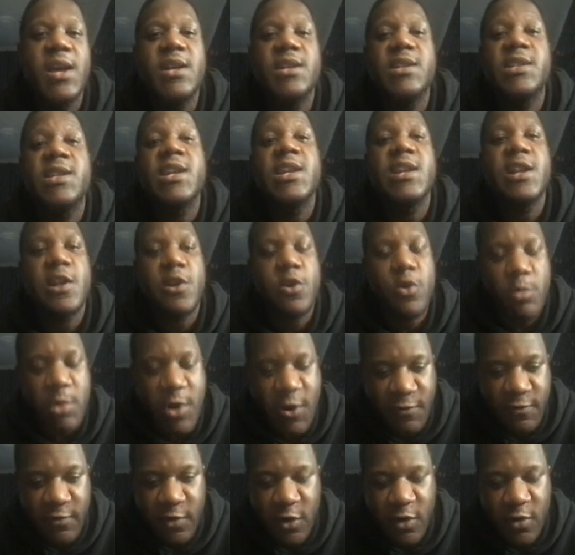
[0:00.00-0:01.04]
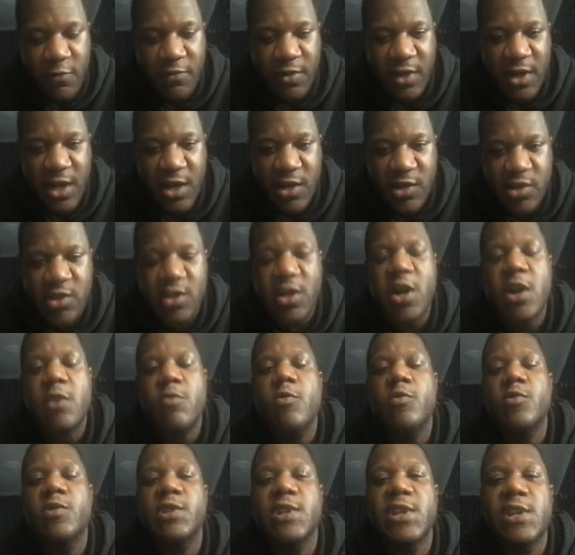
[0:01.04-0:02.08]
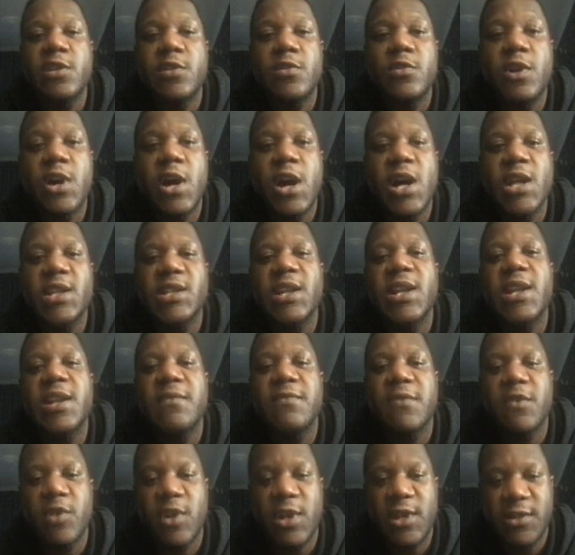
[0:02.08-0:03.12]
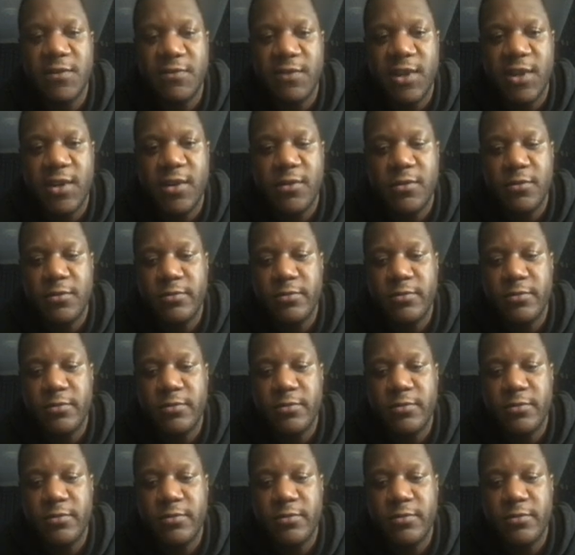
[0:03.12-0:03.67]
Tick the little bell for notifications. I will see you guys in the very next video.